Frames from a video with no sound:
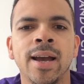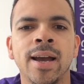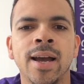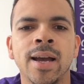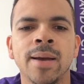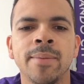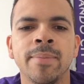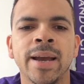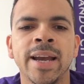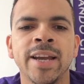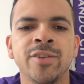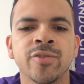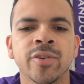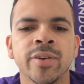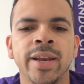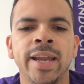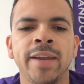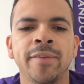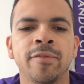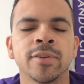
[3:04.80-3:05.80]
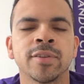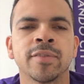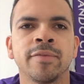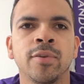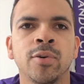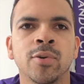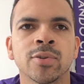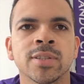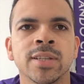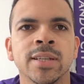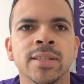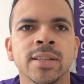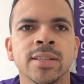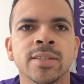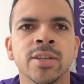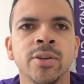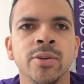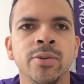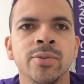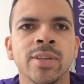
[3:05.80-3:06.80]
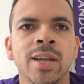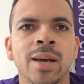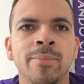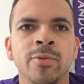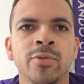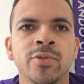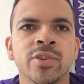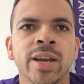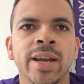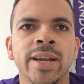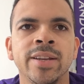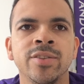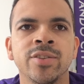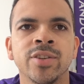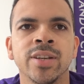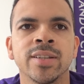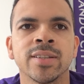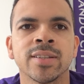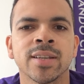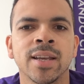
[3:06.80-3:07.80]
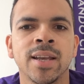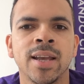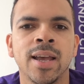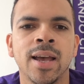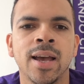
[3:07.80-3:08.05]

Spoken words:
Adrian Heath was forced into 2 double changes